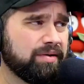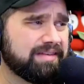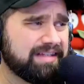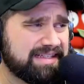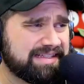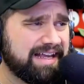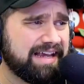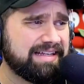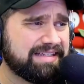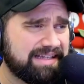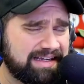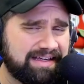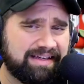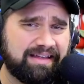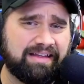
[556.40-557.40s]
But this
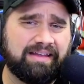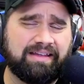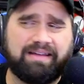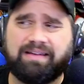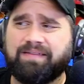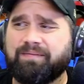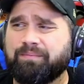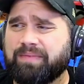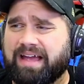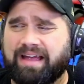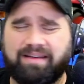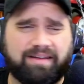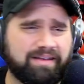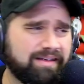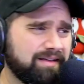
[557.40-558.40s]
idea
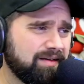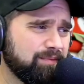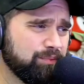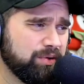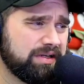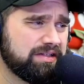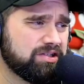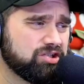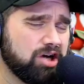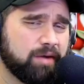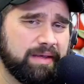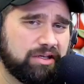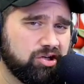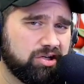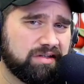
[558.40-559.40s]
that Prince
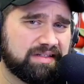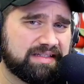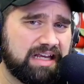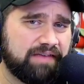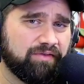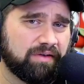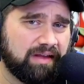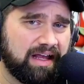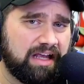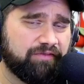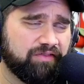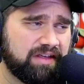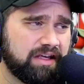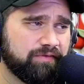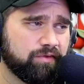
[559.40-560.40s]
Charming couldn't save her
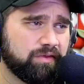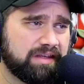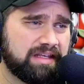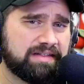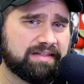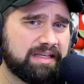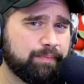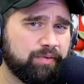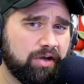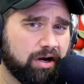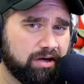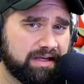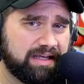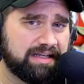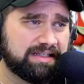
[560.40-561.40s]
life and give her the
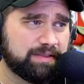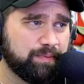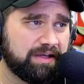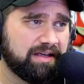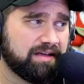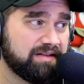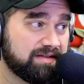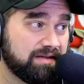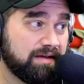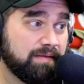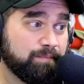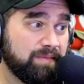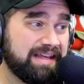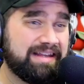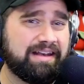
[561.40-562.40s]
CPR kiss because
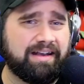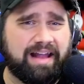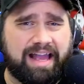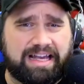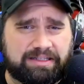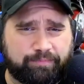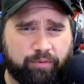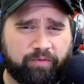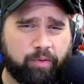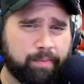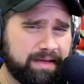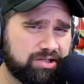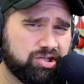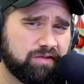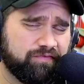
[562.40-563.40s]
he needed to ask for
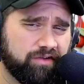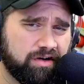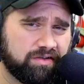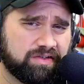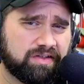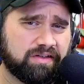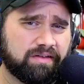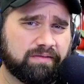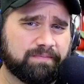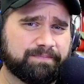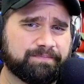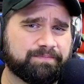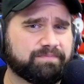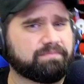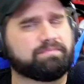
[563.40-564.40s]
permission first?
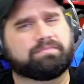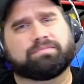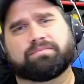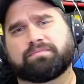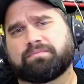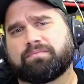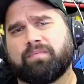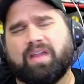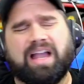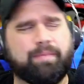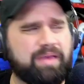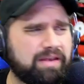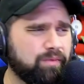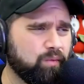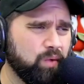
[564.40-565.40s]

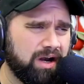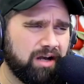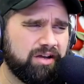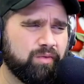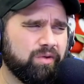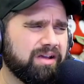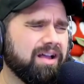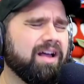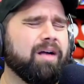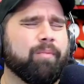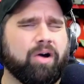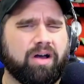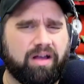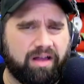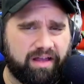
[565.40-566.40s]
I mean, what are you?
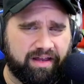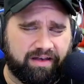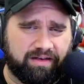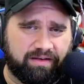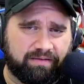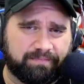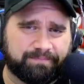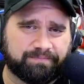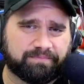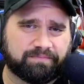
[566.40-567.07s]
Come on.